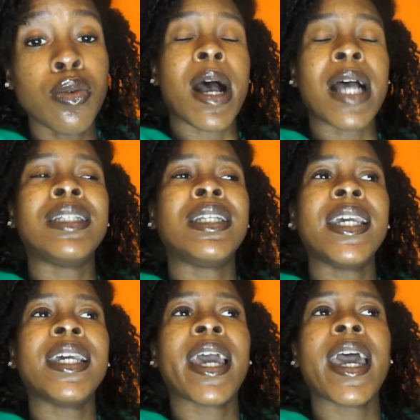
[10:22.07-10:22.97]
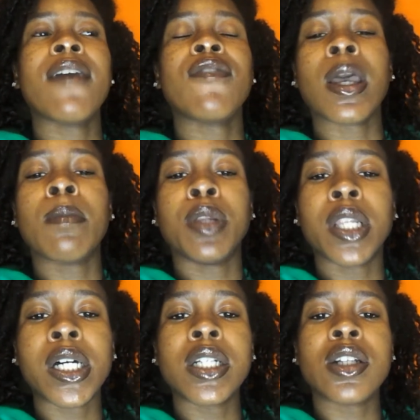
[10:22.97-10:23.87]
I did have a
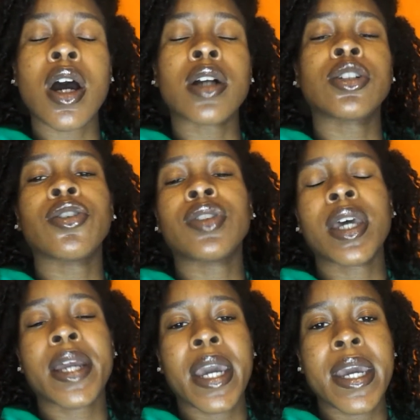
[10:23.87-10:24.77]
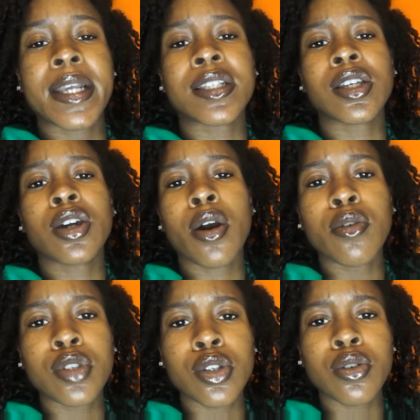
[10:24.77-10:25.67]
blood doctor that I had to
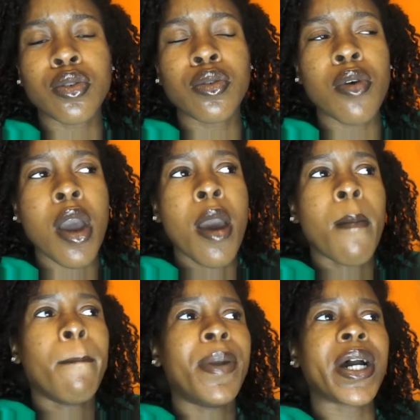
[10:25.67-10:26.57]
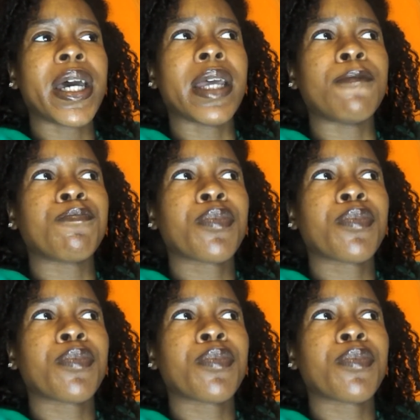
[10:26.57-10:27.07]
go to, but